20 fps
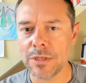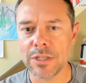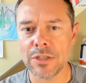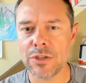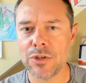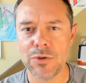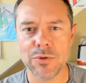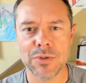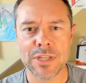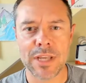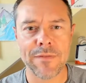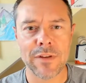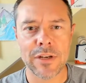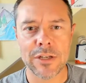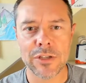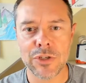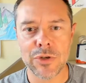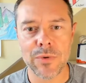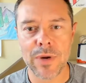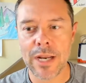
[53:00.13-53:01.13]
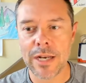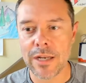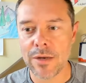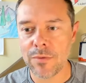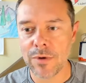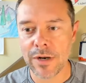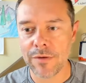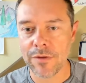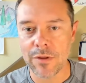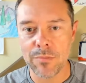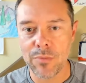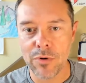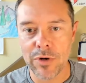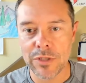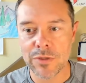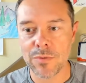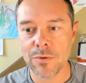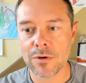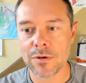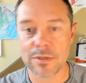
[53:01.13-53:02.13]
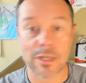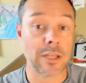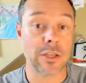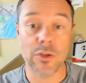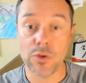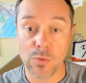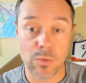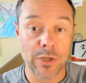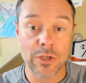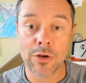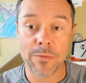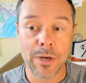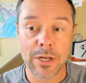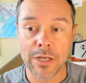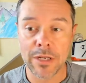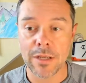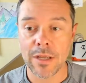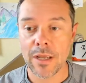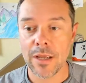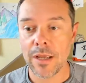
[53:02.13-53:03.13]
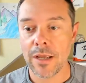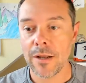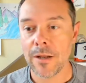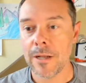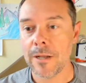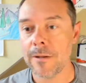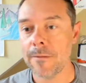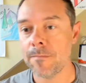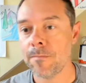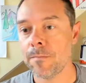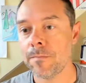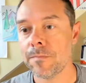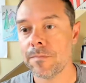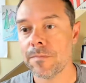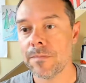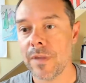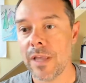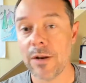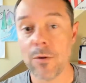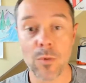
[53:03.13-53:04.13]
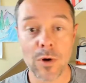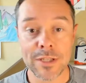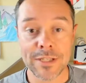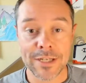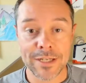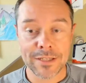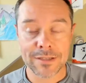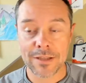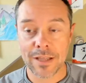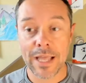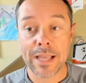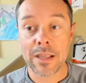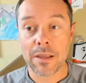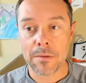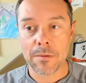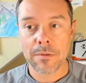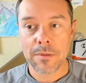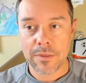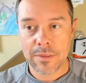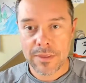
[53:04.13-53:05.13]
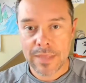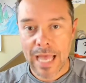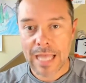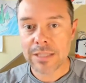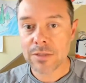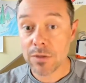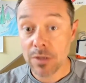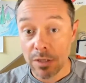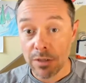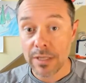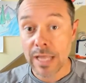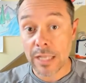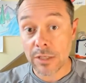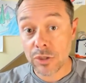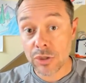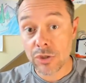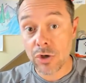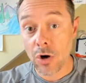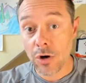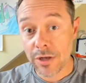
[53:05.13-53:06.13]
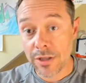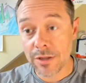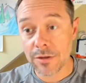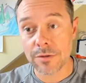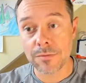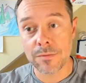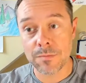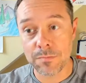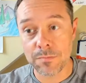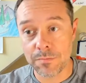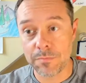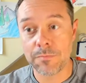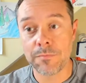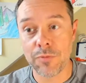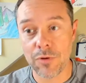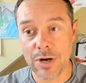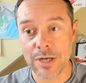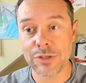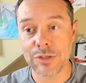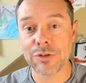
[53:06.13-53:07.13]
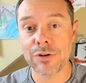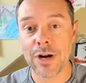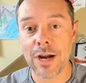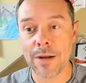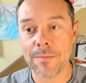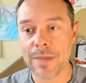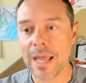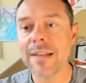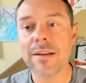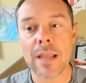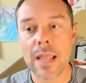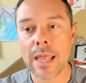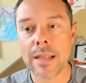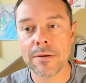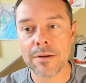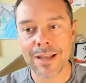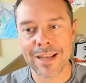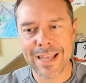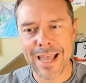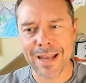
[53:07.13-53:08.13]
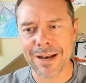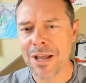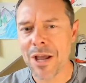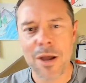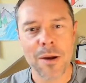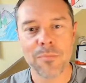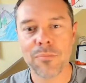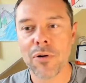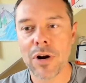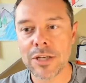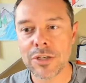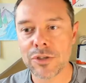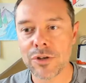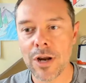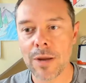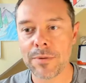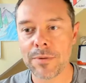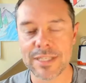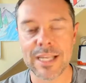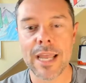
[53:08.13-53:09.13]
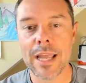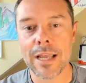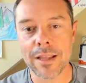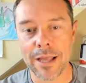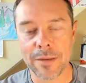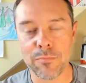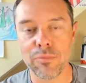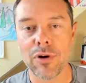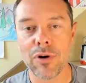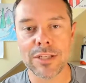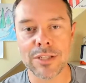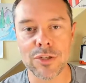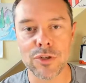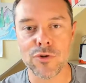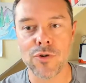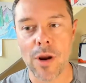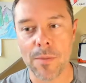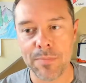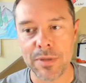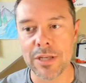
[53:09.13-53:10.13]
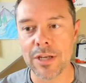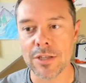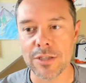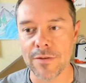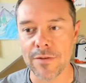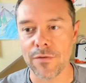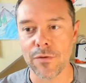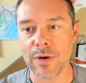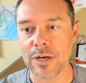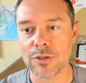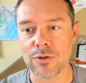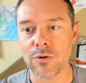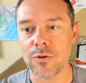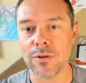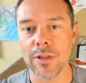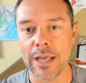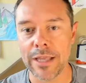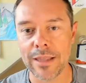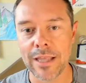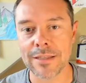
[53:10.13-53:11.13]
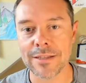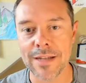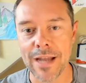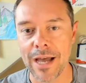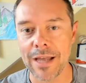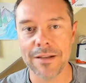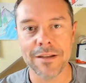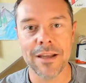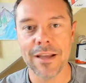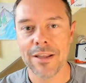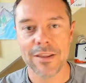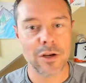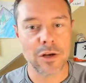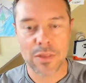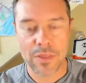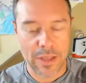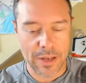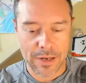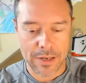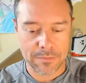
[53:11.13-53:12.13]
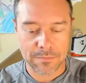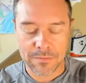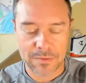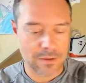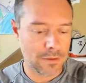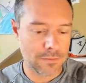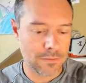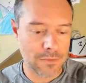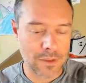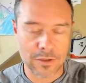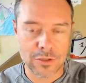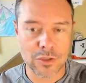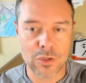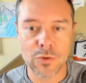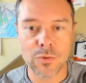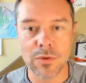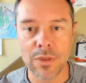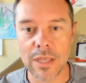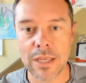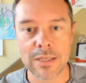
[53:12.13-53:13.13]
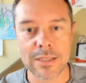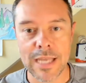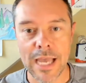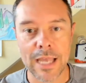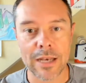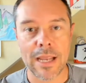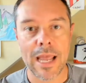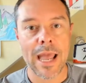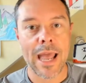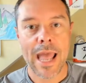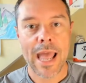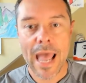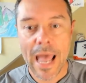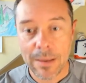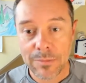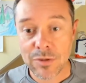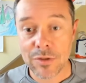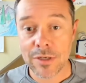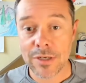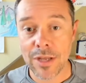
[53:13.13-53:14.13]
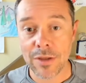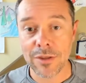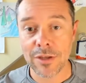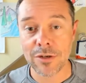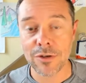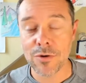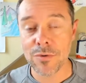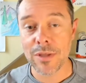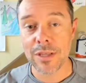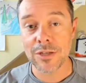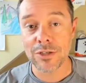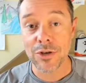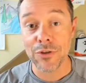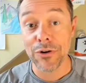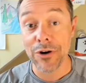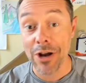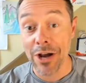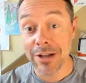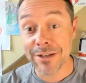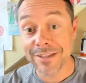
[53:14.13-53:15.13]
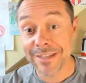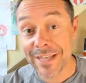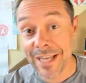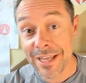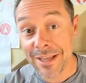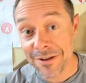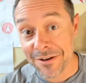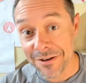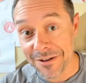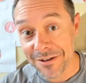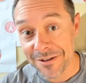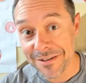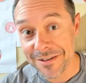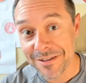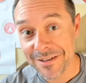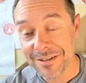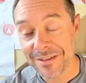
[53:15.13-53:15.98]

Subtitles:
it, 270, 280, whatever the points were, it was like you win your money. And it wasn't like that started the price drop. And again, price drop, saying like prices drop because of threshold, like that's not, the two things had absolutely nothing to do with each other until